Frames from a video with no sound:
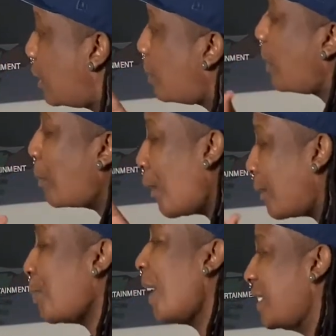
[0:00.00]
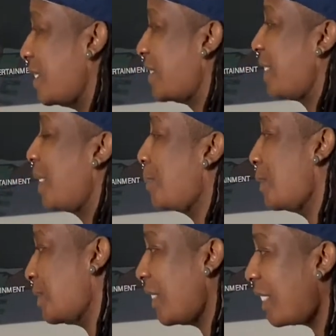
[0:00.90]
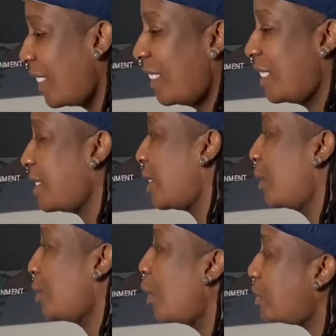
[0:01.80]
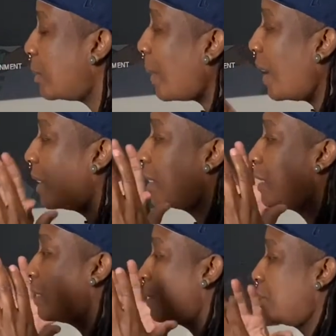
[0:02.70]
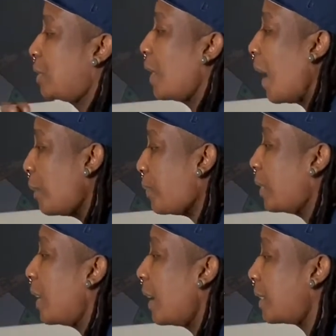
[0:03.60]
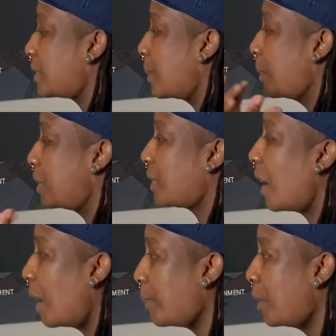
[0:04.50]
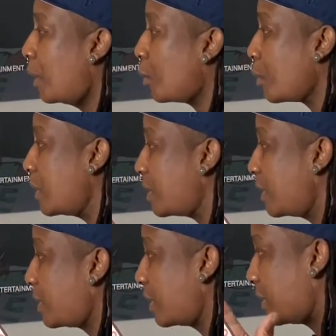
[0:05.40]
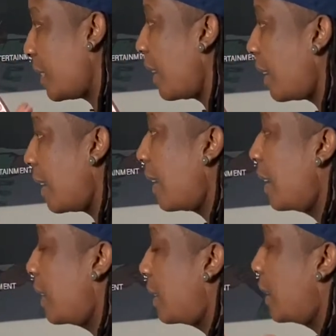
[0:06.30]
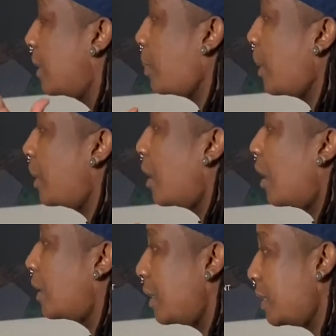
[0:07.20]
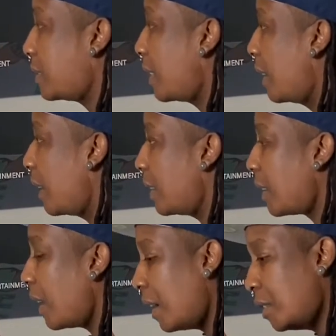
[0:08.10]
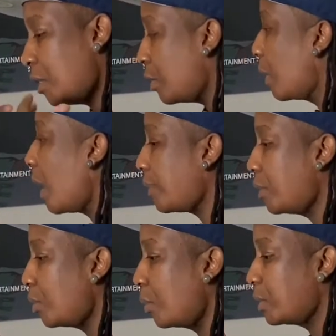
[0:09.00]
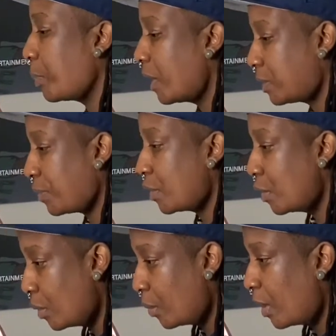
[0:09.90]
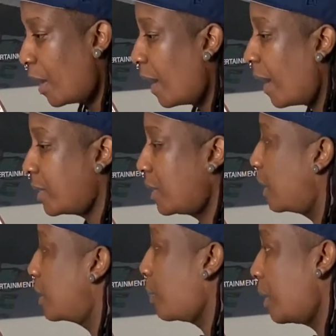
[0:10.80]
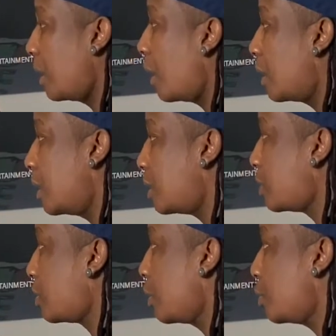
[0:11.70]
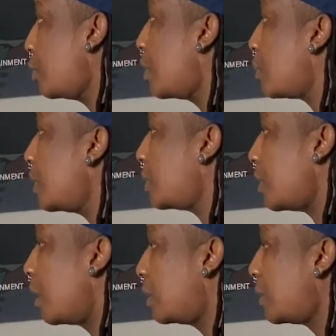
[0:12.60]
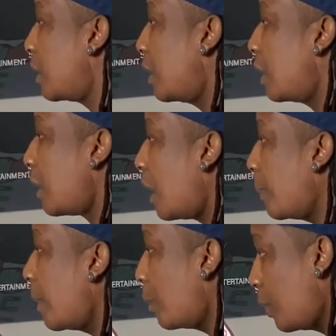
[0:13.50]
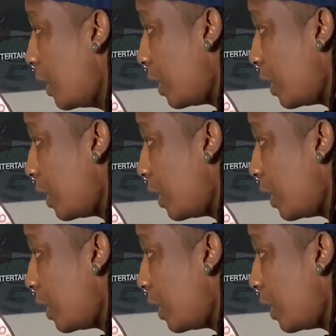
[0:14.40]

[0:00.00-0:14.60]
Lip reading: more of a process to get music. So those are I feel like some of the top reasons to stay an independent artist. And again, you have to do what's best for you as an independent artist. So do your research, come up with